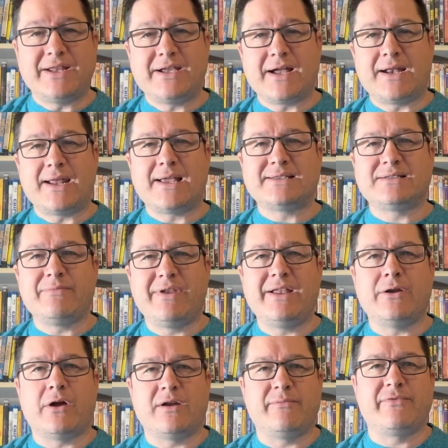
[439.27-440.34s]
He kind of has some
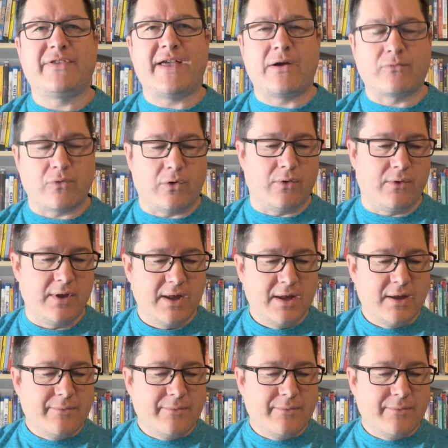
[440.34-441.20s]
heat on him for that role,